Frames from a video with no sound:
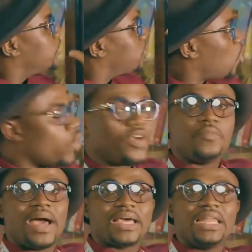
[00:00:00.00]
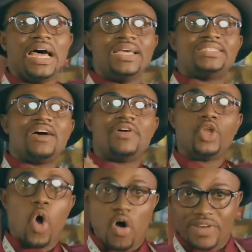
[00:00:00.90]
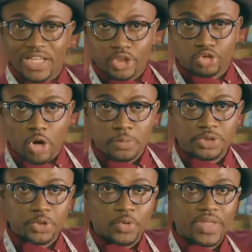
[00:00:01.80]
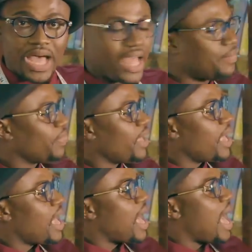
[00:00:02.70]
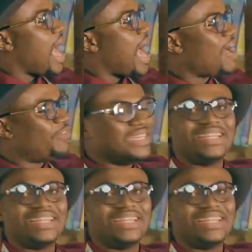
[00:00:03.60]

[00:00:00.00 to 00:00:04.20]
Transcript: So if my clients have an overly dropped shoulder, having